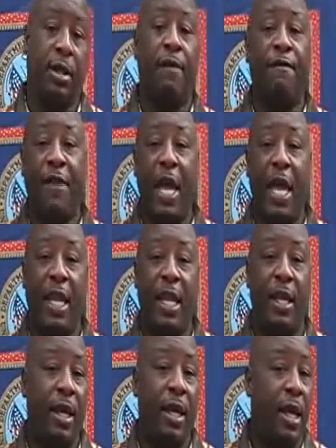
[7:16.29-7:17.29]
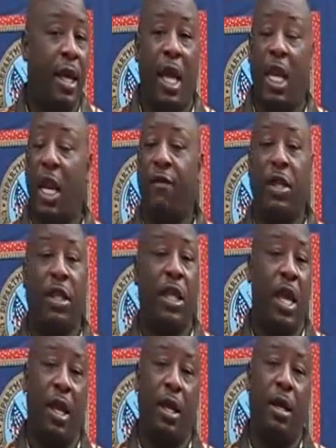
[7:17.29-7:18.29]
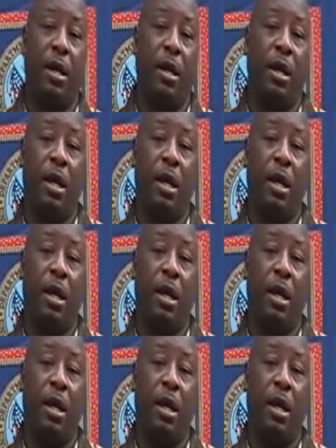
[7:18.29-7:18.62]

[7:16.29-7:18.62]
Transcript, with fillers: the confetti, and everything,